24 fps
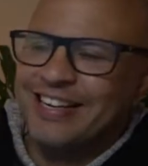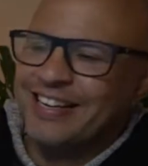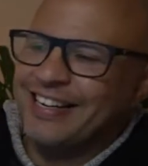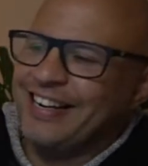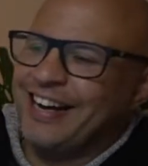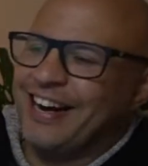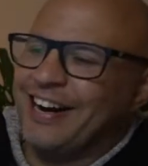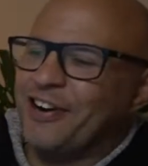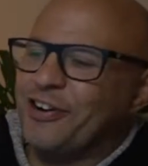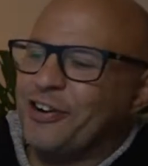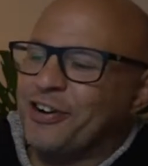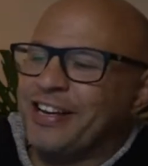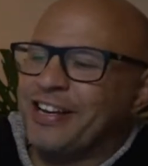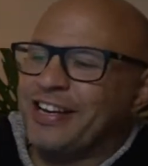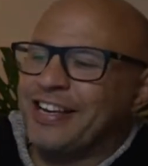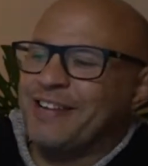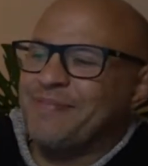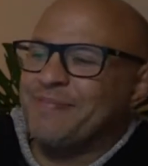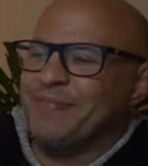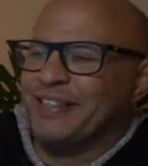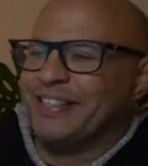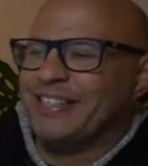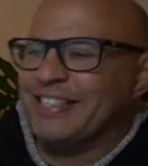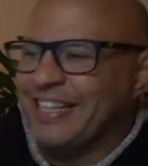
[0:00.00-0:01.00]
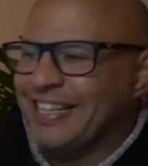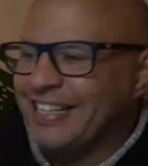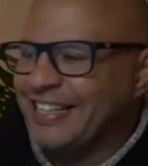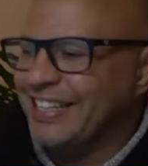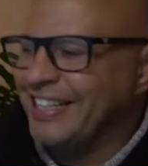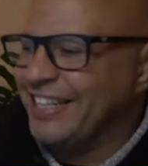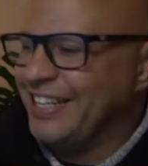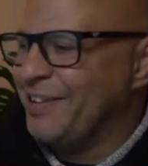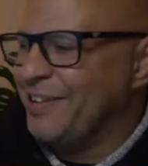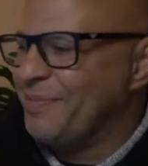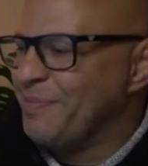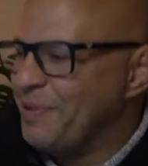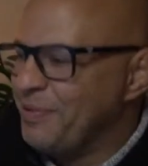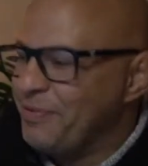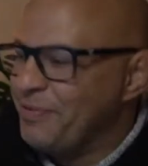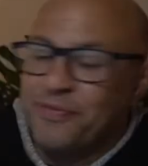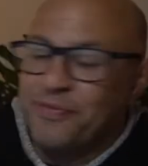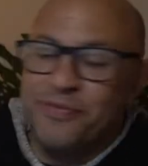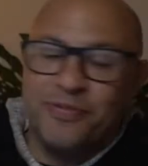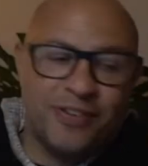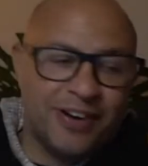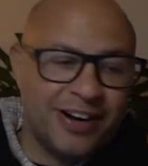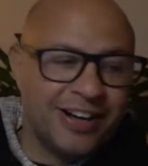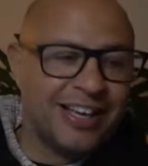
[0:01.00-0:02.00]
Now, I've got to keep my dignity. I'm a
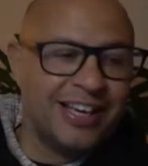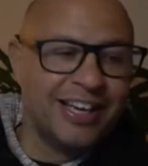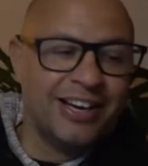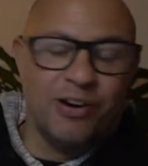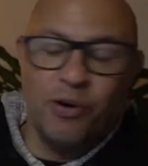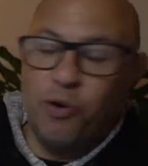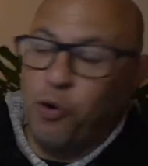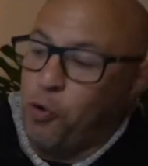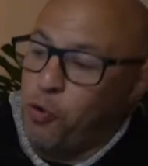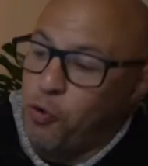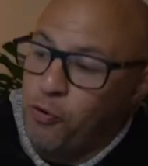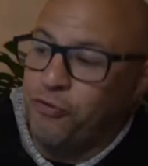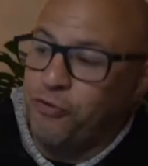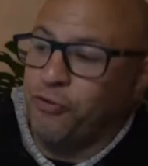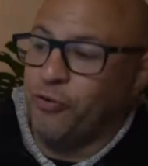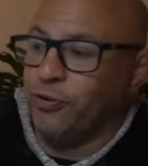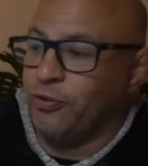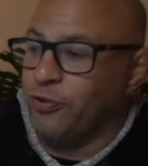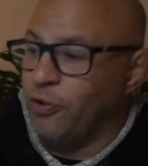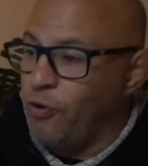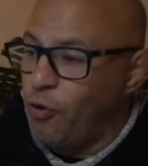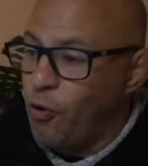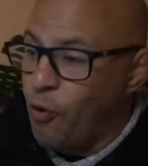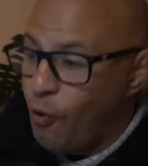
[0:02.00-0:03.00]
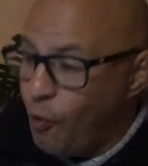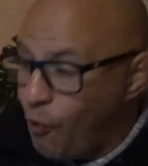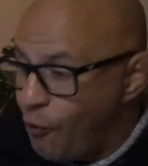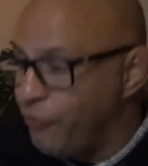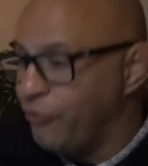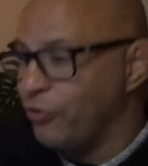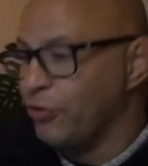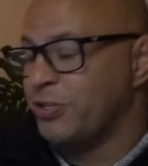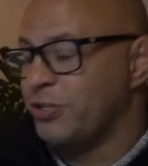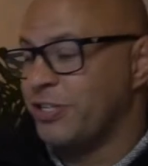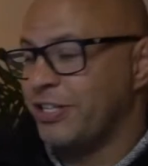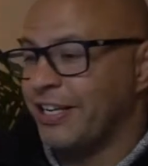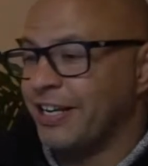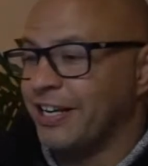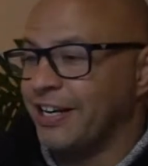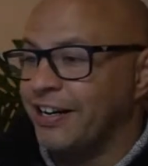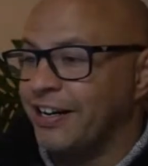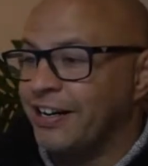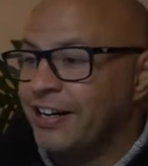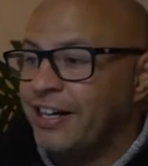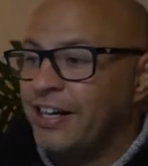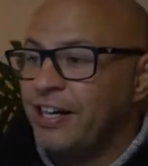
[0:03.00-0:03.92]
fucking awful singer.